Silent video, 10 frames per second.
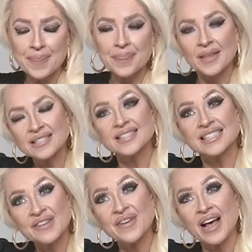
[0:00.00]
This is
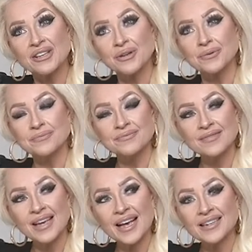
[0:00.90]
the value.
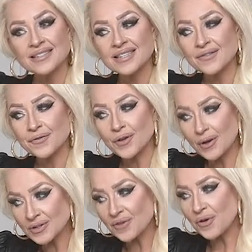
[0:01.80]
And for
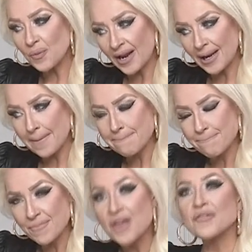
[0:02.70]
those of you waiting
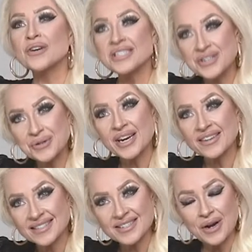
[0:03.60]
for a two
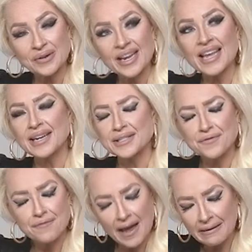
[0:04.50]
carat stone, it is
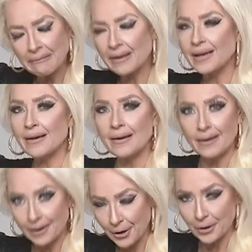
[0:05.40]
finally
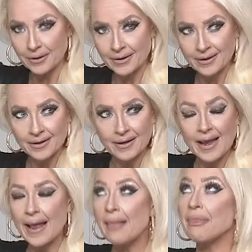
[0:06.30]
here.
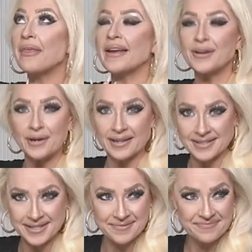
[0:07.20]
And thank goodness.